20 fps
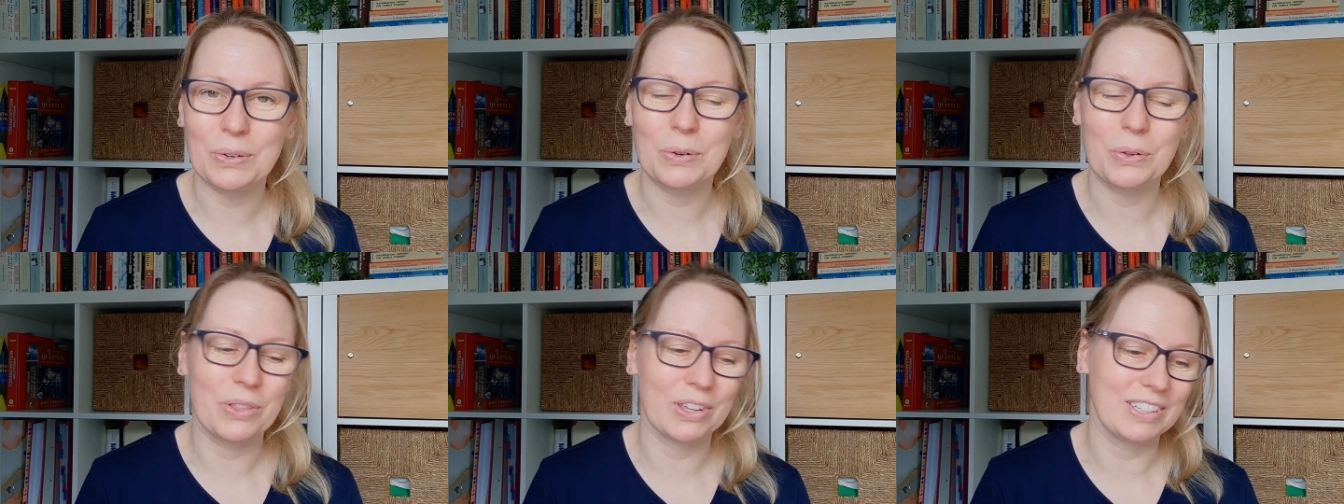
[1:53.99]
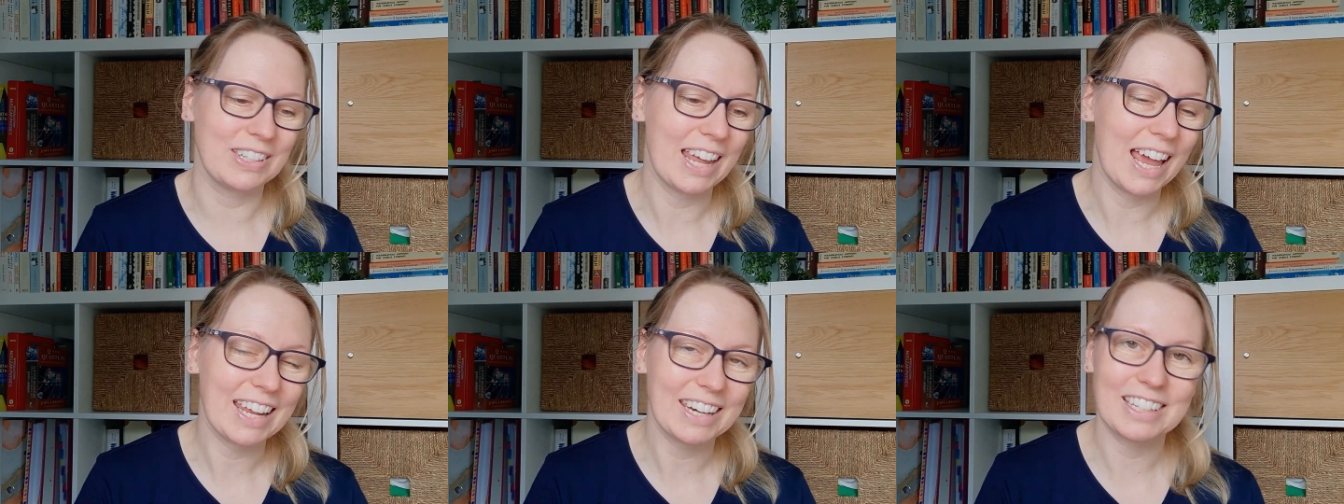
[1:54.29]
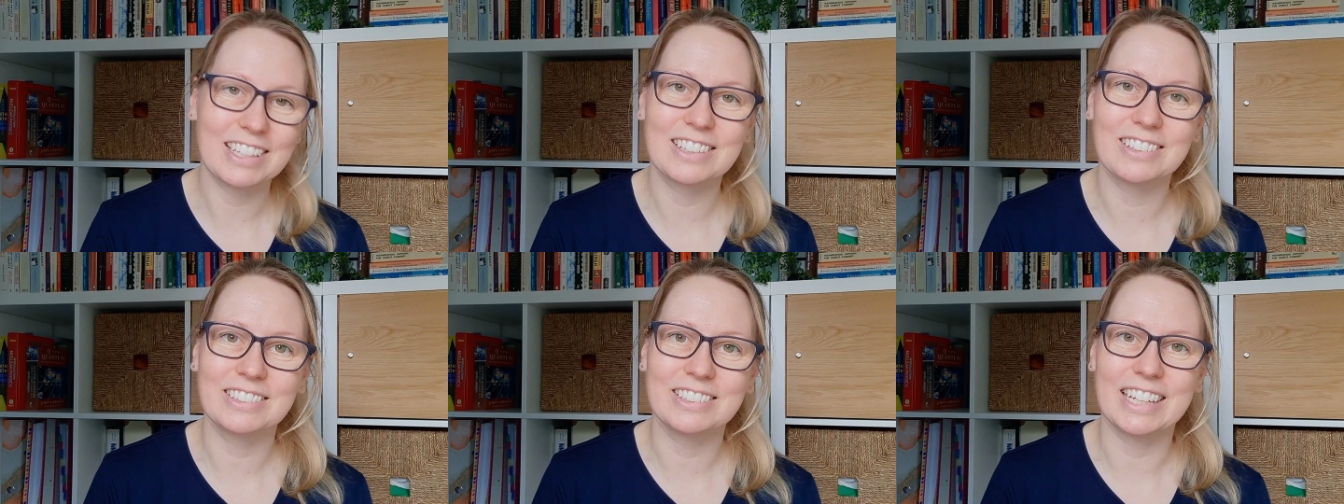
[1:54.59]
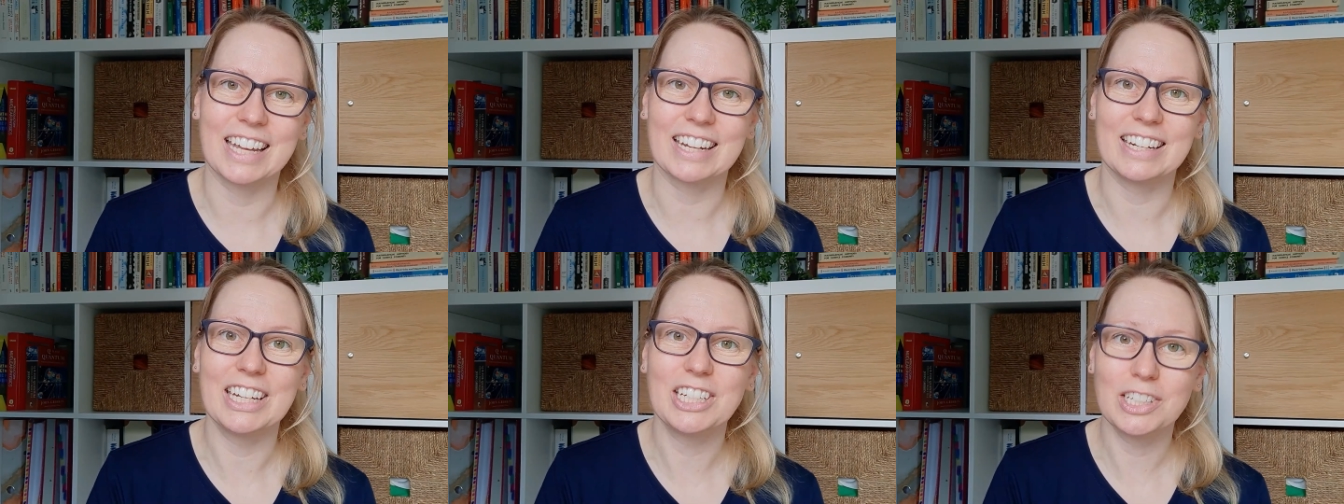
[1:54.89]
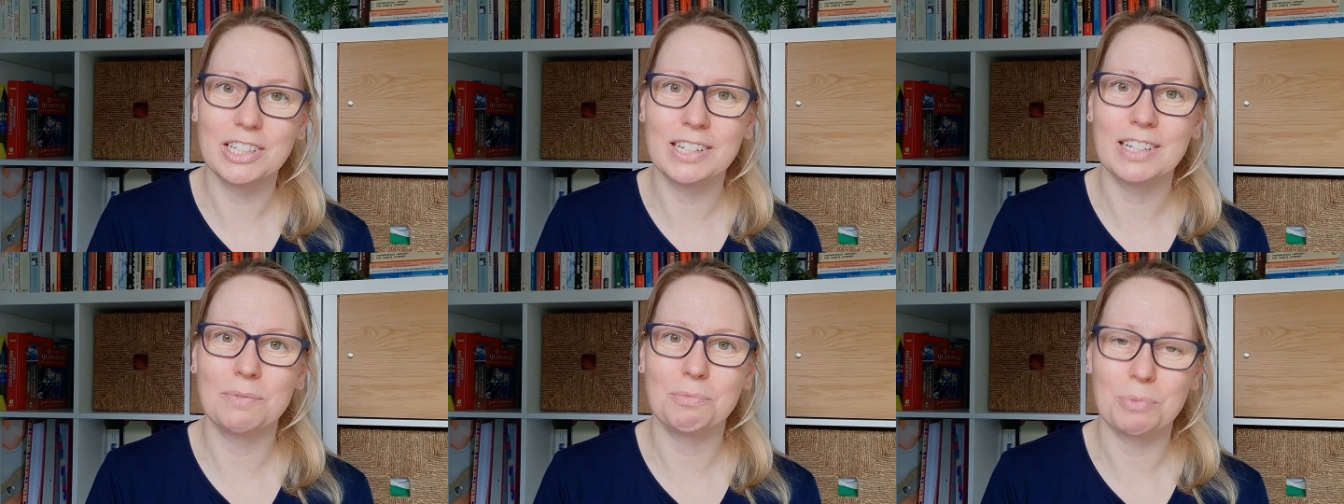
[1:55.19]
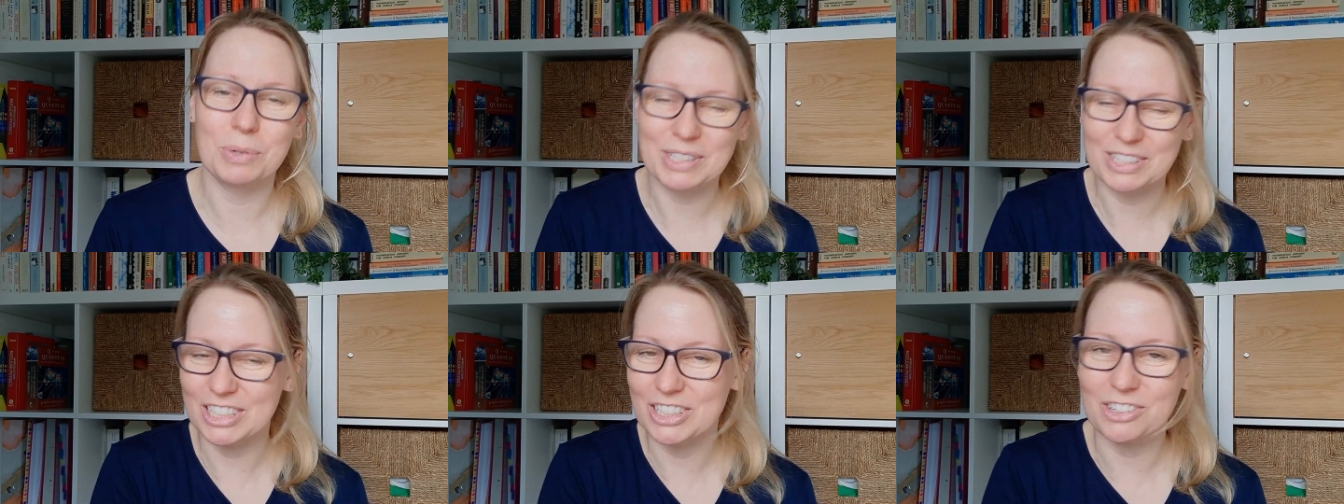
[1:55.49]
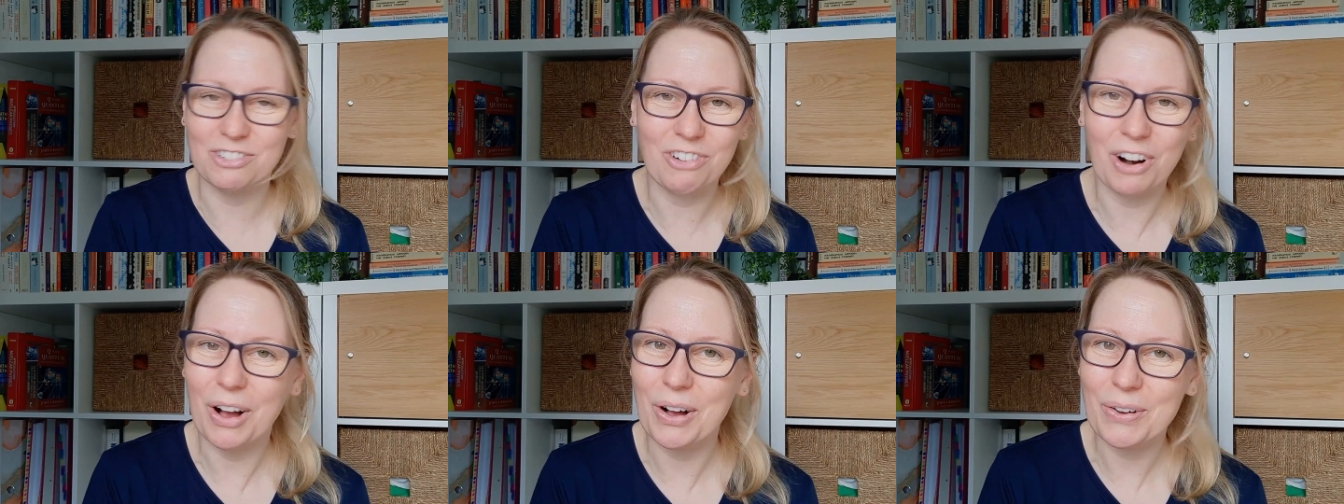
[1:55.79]
or the technical technician
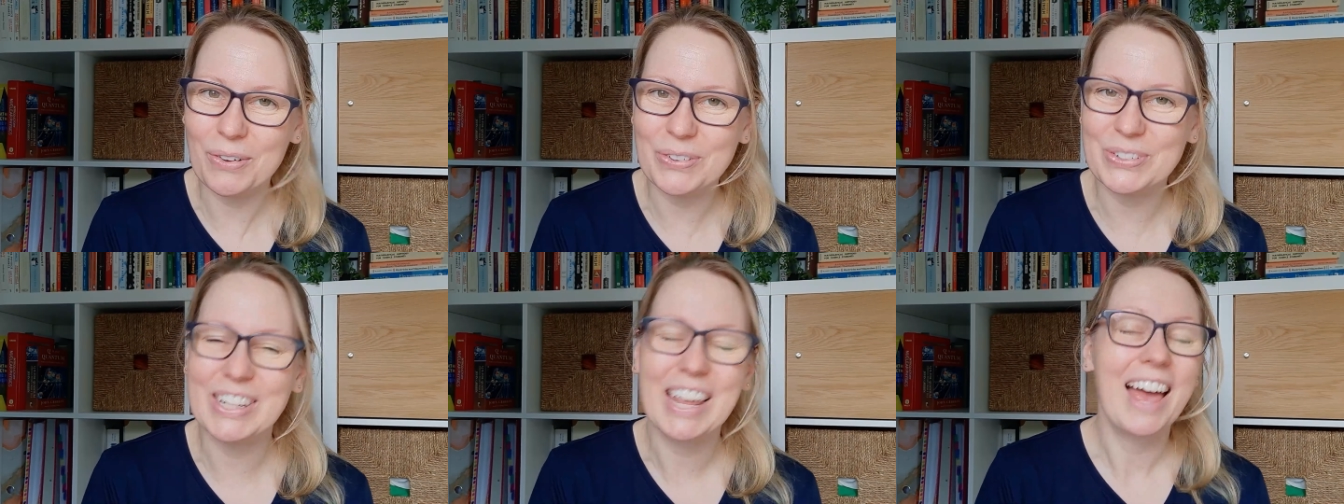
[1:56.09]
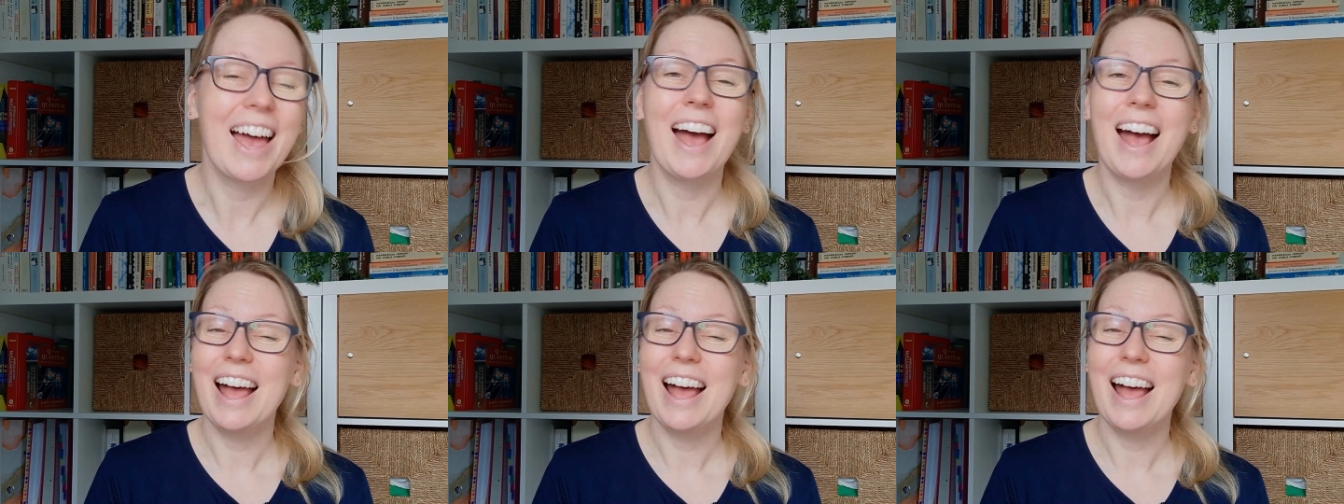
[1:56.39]
position roles.